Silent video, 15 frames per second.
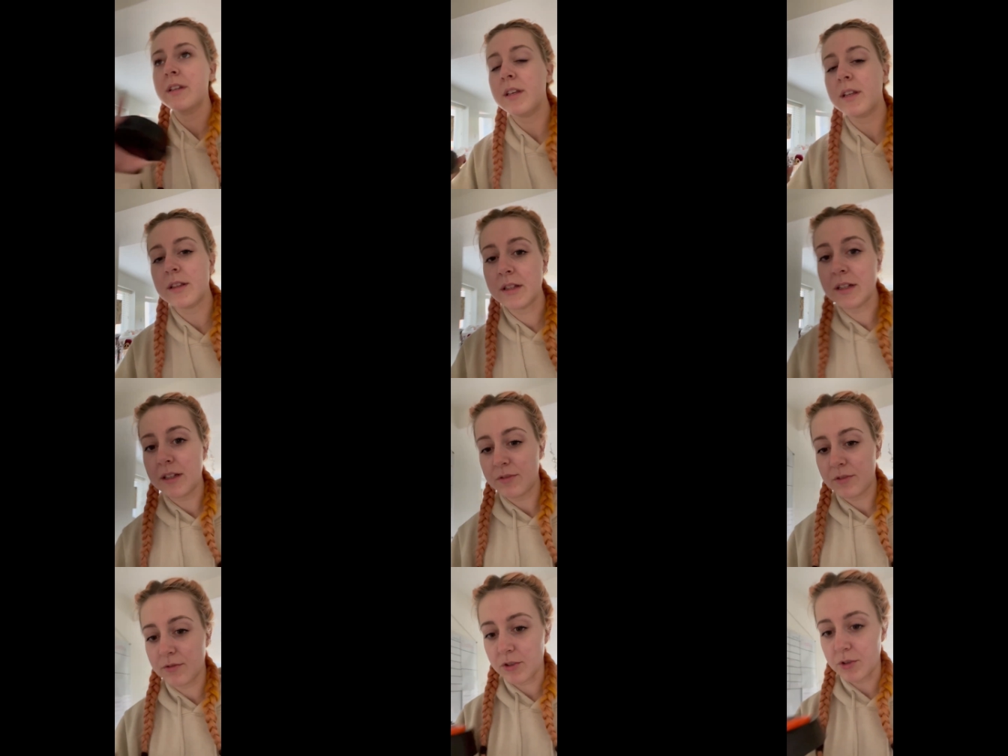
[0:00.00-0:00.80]
in the
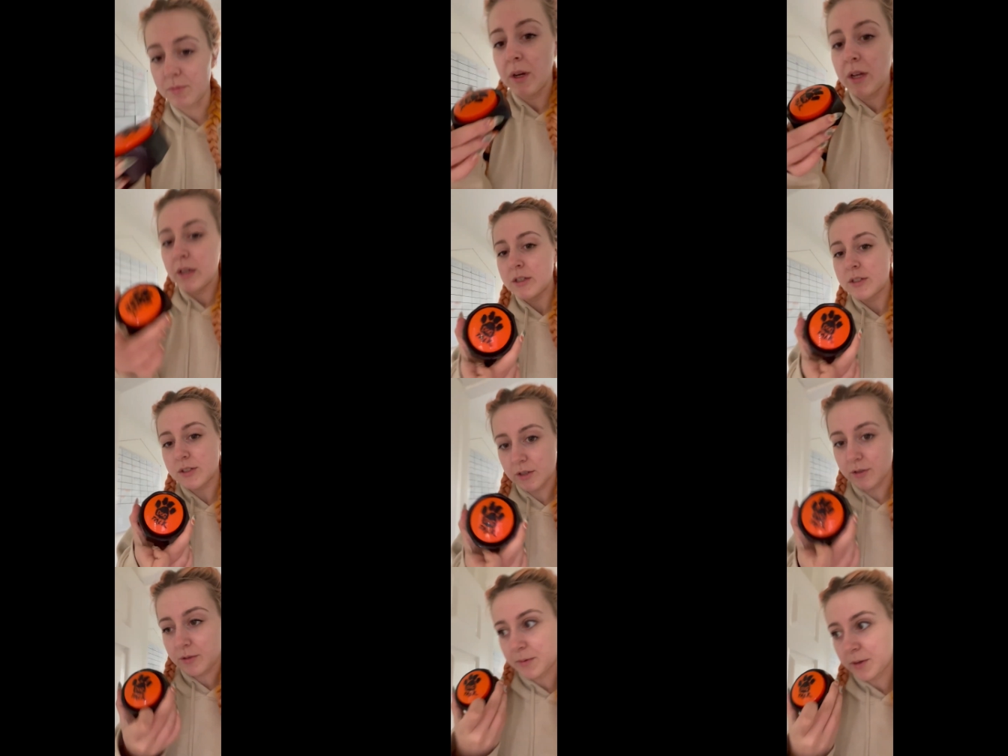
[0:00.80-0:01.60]
living room.
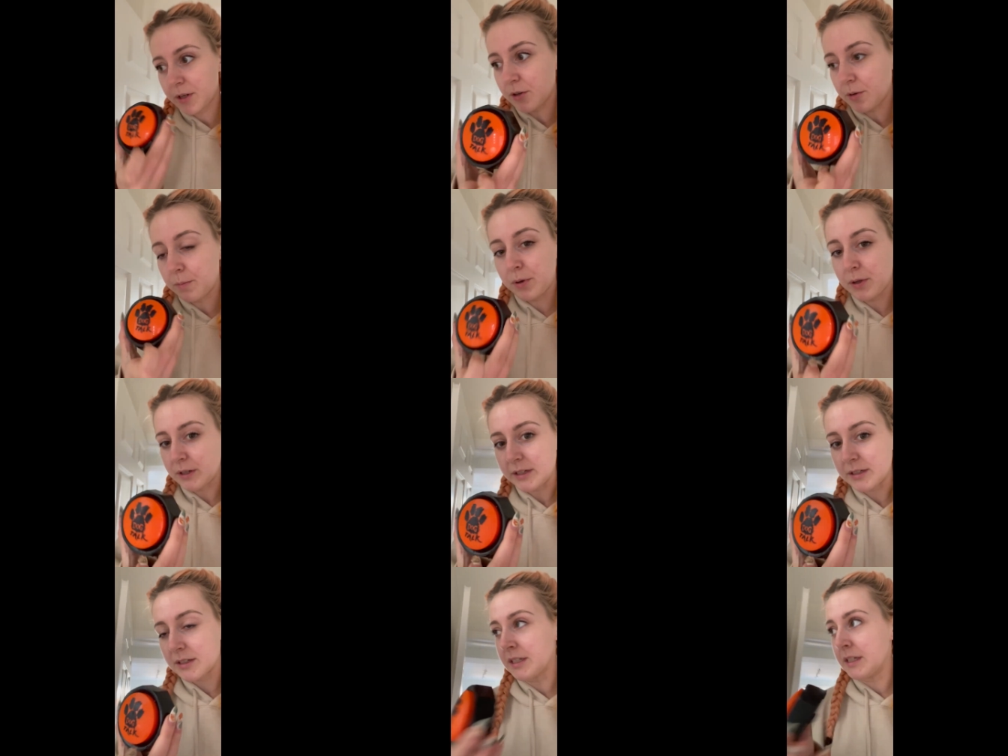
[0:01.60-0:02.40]
So I'm going to go put
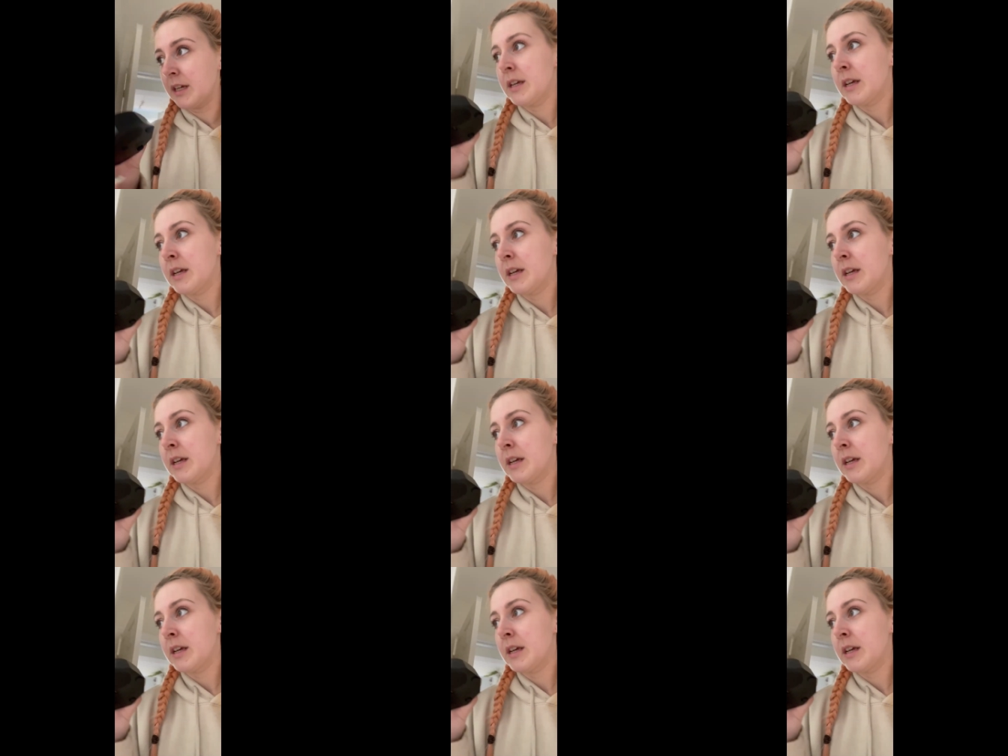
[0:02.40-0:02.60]
it